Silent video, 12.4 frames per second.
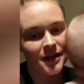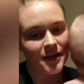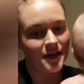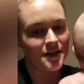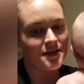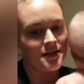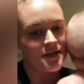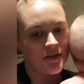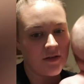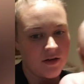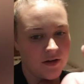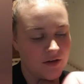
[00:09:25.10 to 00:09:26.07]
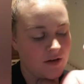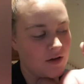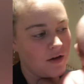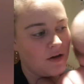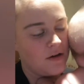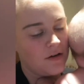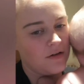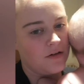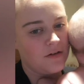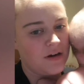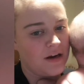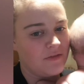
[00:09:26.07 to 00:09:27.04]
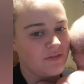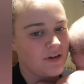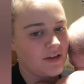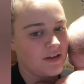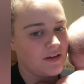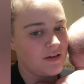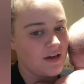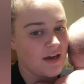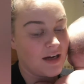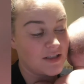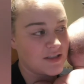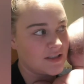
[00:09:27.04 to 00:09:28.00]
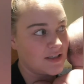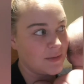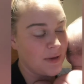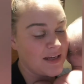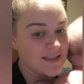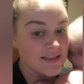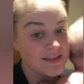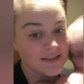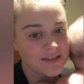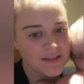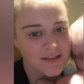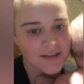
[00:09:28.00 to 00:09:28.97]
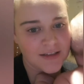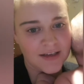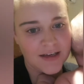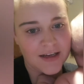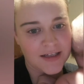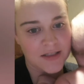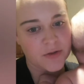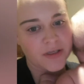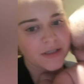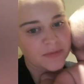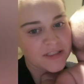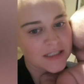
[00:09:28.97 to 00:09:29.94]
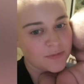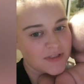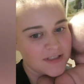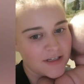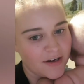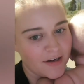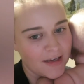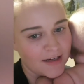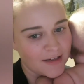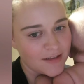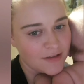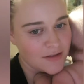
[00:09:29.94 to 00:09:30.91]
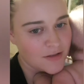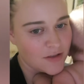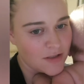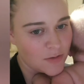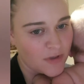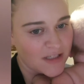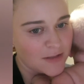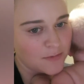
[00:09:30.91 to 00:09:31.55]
his grandfather actually painted. And he's quite obsessed with staring at it. So it's quite